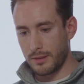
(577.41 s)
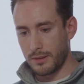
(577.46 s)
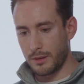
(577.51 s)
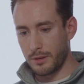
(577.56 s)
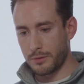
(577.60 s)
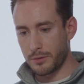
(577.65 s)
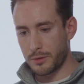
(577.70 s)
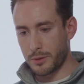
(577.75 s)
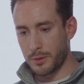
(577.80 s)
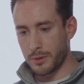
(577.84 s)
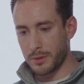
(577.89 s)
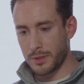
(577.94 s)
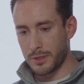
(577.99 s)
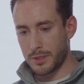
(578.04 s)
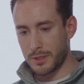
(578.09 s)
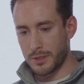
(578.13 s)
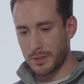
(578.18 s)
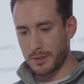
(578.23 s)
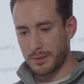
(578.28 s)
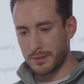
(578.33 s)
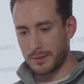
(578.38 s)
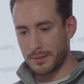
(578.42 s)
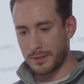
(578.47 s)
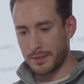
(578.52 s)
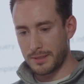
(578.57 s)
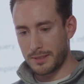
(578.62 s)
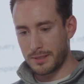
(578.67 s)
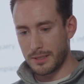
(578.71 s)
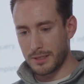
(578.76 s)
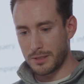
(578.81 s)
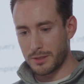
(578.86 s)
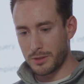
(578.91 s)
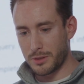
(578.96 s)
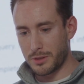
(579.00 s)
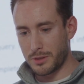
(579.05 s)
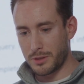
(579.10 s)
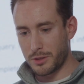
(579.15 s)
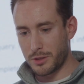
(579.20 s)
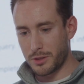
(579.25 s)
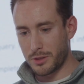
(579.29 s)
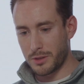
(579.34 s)
Of course, it doesn't
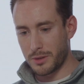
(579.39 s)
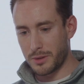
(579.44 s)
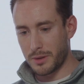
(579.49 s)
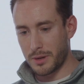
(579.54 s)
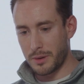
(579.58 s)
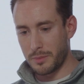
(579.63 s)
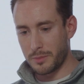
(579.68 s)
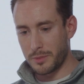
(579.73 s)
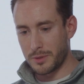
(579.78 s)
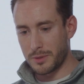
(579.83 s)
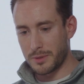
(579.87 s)
show up.